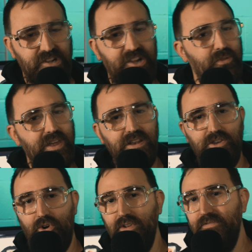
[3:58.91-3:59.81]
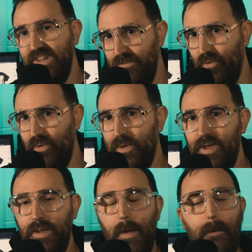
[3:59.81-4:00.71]
So they can turn invisible,
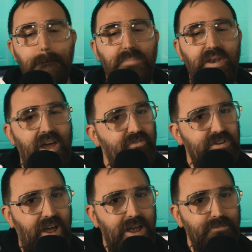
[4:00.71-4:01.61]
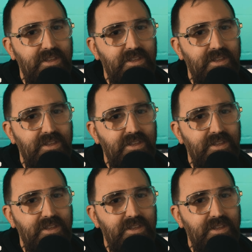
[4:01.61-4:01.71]
but every time they